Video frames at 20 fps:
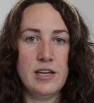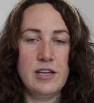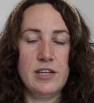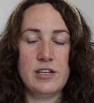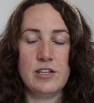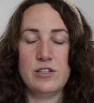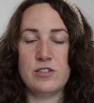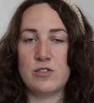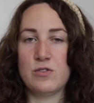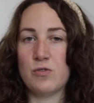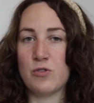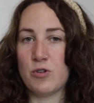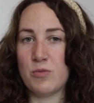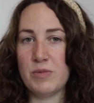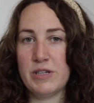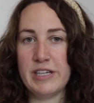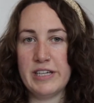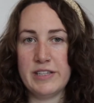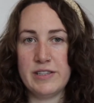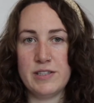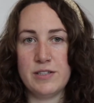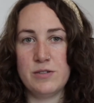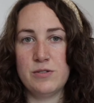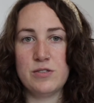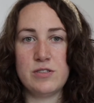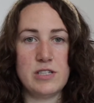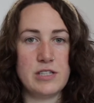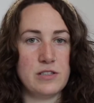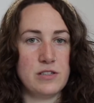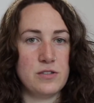because normally in
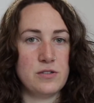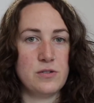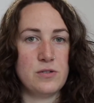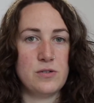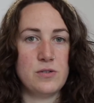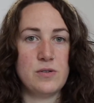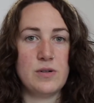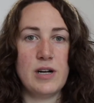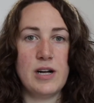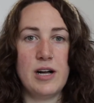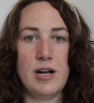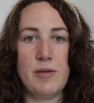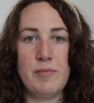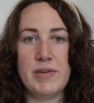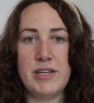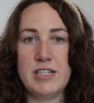those like little um,